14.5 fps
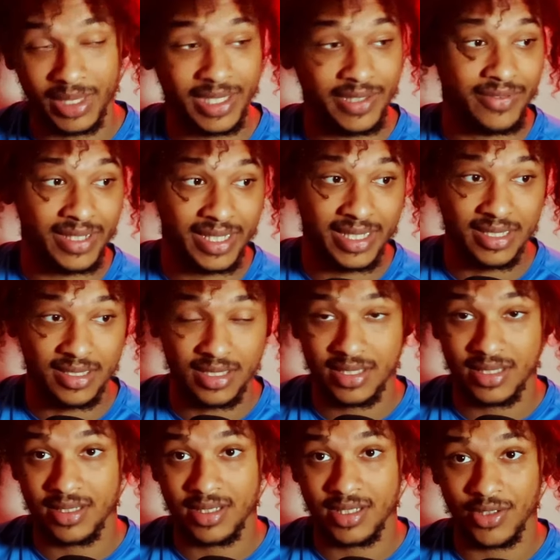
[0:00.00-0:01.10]
but even he's
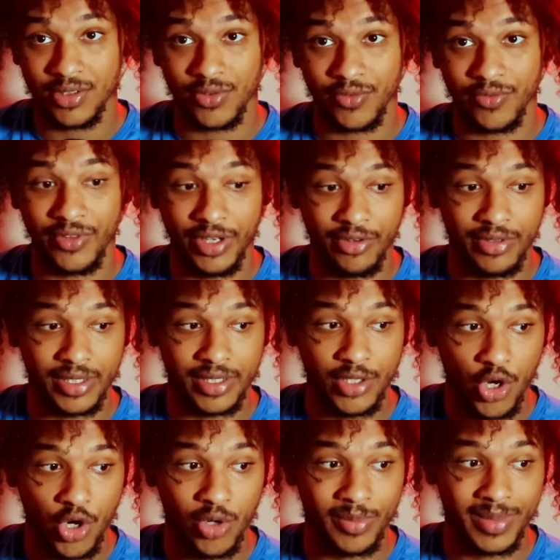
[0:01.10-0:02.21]
still very
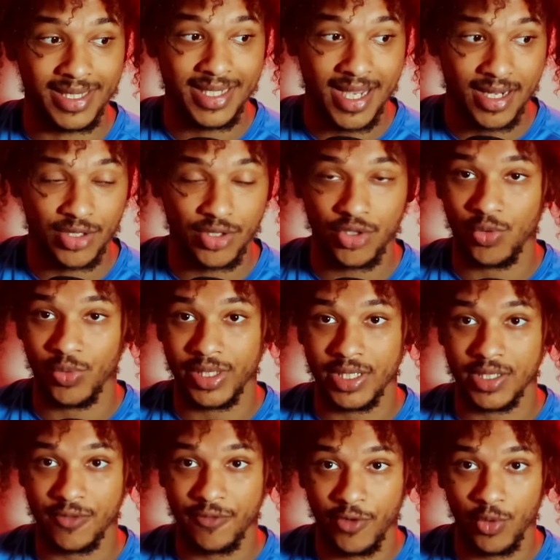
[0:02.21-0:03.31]
calm and technical with
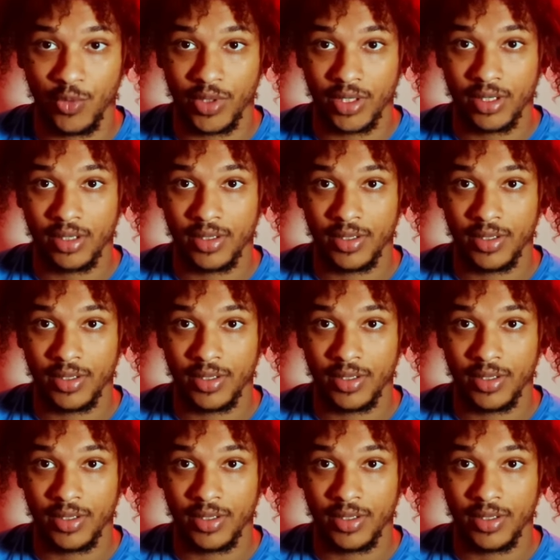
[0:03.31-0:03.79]
his footwork.